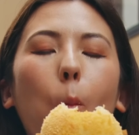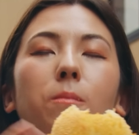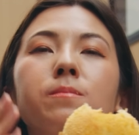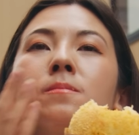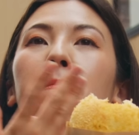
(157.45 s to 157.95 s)

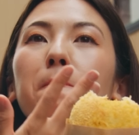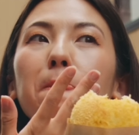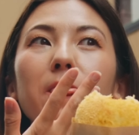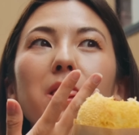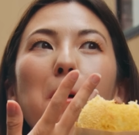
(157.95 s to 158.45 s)

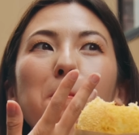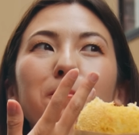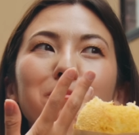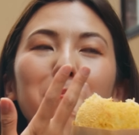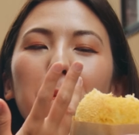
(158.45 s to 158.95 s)
Okay,
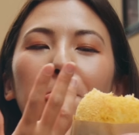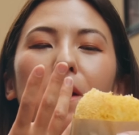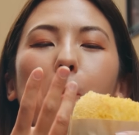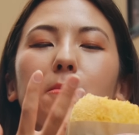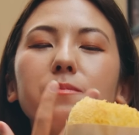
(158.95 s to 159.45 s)

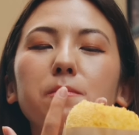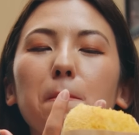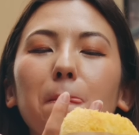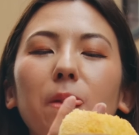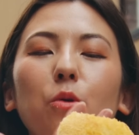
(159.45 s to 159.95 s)

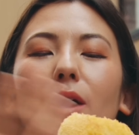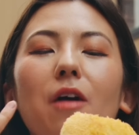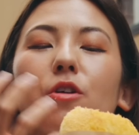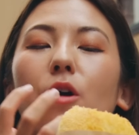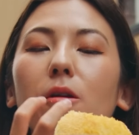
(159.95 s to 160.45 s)
I
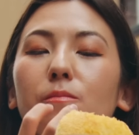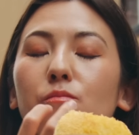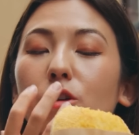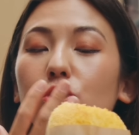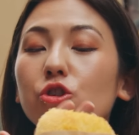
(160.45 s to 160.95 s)
haven't gotten
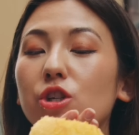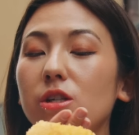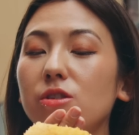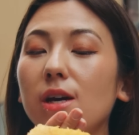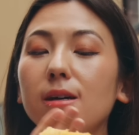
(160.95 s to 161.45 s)
much
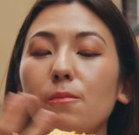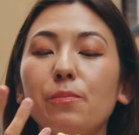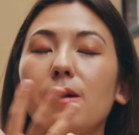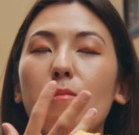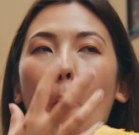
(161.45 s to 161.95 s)
cheese yet,
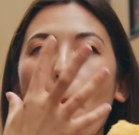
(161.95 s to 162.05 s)
but